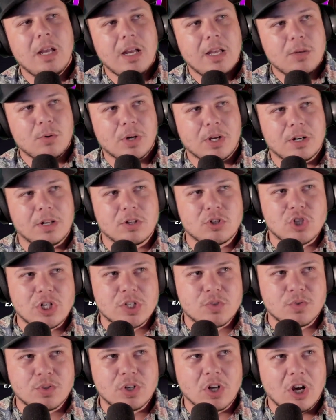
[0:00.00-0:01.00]
We got another change
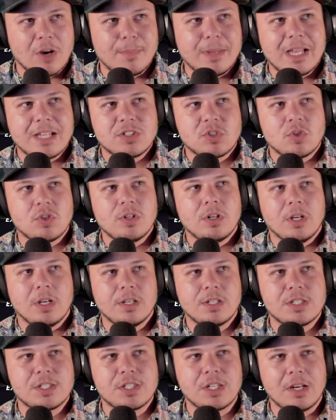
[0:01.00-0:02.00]
for Dollmaster.
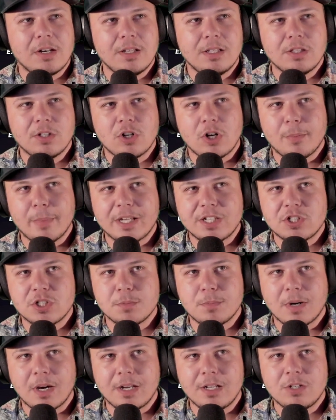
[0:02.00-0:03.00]
Stunning the Dollmaster's
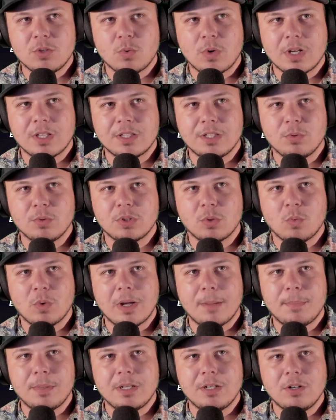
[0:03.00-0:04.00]
body directly with a
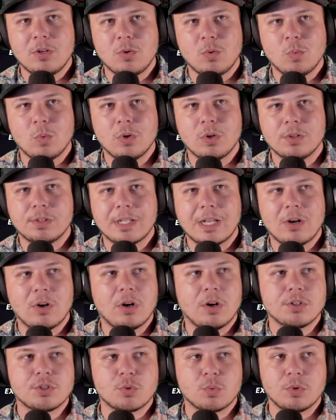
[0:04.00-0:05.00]
weapon will now
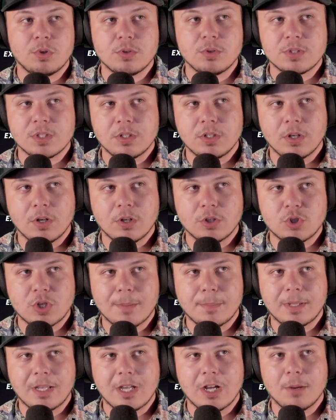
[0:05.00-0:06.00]
also reduce the doll
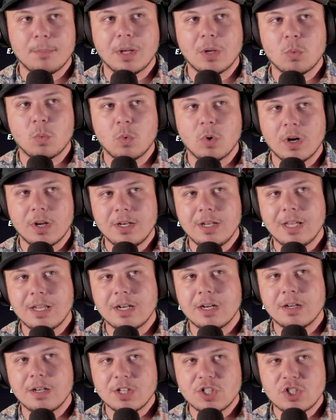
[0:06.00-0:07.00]
trap count by 1. In
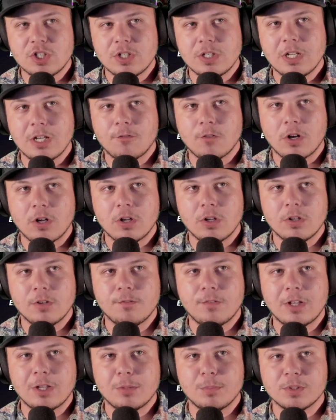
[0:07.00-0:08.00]
addition, if all
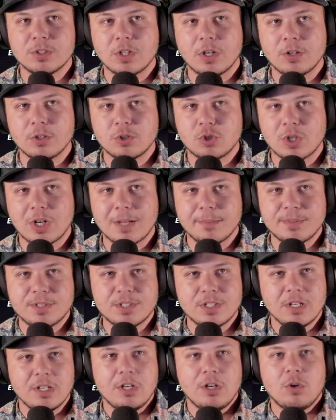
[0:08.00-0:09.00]
available doll traps
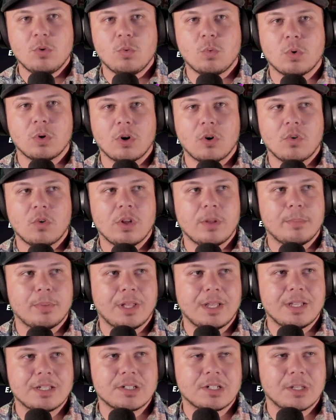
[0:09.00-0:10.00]
were already
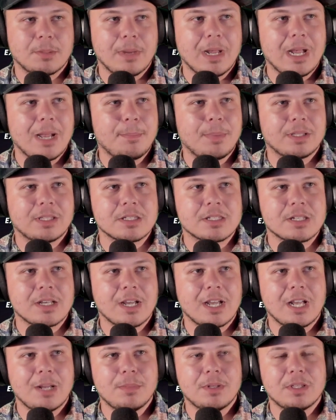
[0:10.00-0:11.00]
placed on the map at the
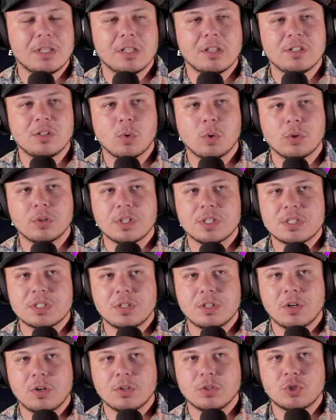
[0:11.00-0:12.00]
time, then the oldest
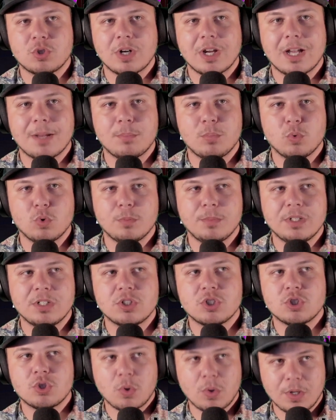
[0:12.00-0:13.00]
doll trap will be
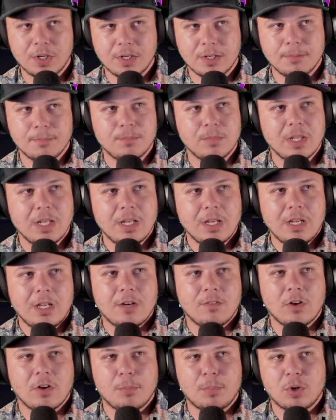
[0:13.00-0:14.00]
destroyed.
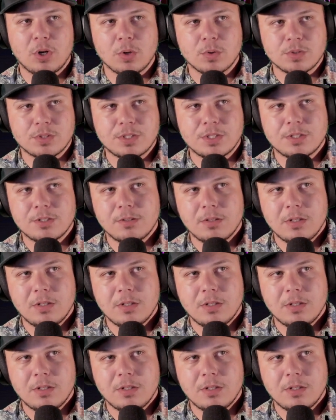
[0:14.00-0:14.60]
Developer notes.